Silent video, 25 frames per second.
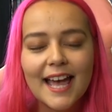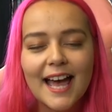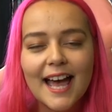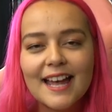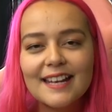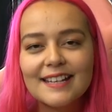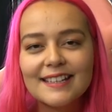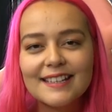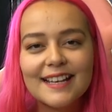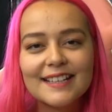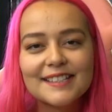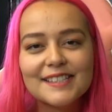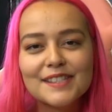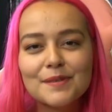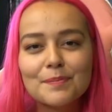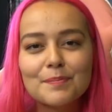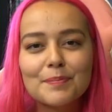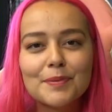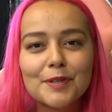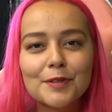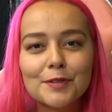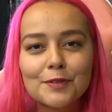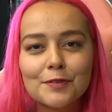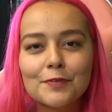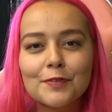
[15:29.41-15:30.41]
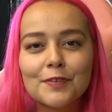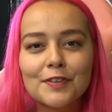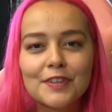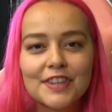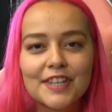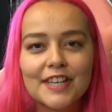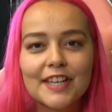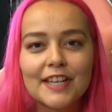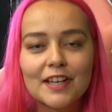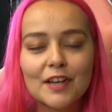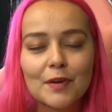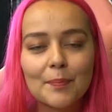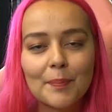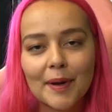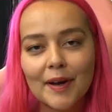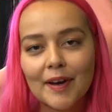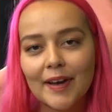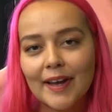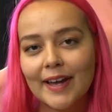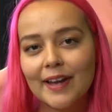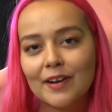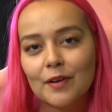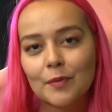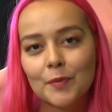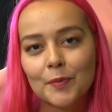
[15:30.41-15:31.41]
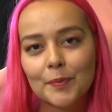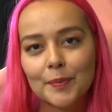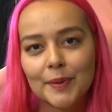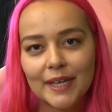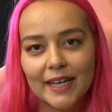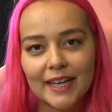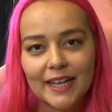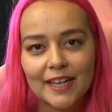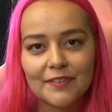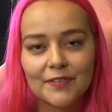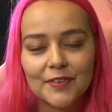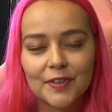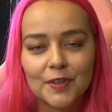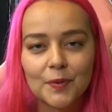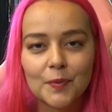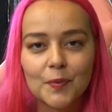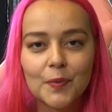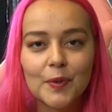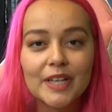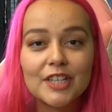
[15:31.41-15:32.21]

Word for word: And that's the beautiful thing about animal behavior.